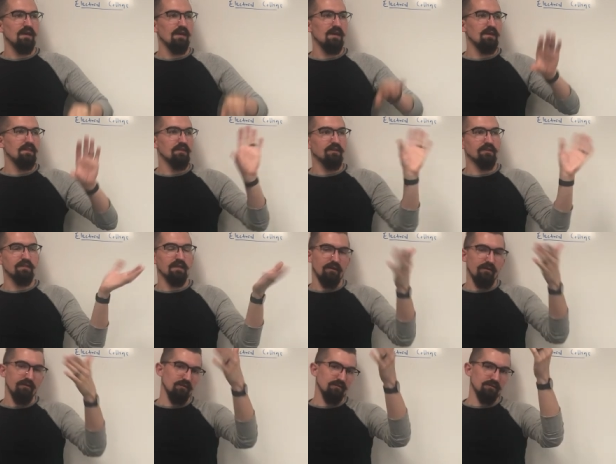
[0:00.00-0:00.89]
and then you
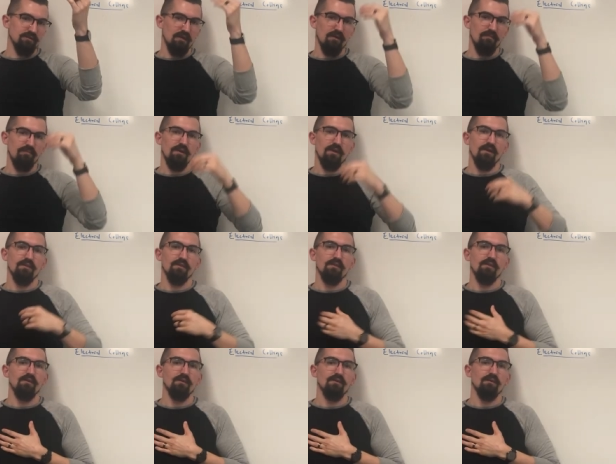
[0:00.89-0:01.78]
tally those up, and
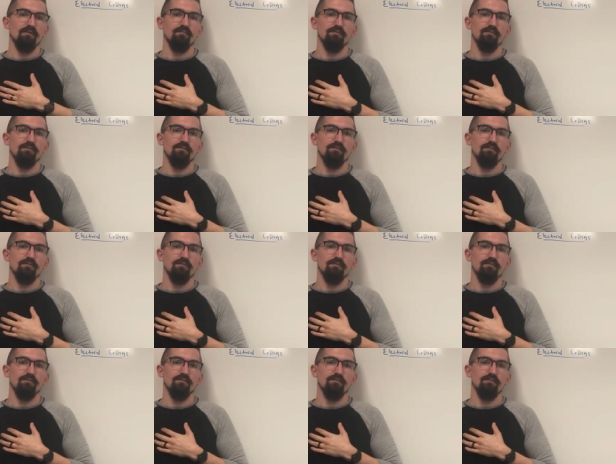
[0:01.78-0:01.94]
the